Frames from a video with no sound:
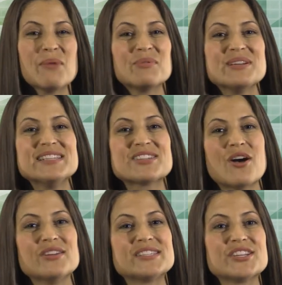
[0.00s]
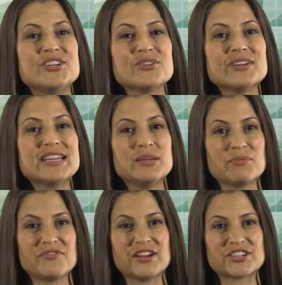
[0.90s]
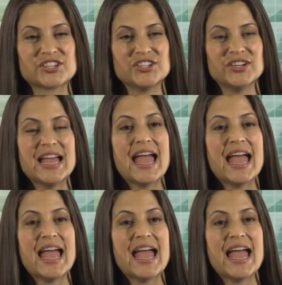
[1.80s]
please call a Secura Key professional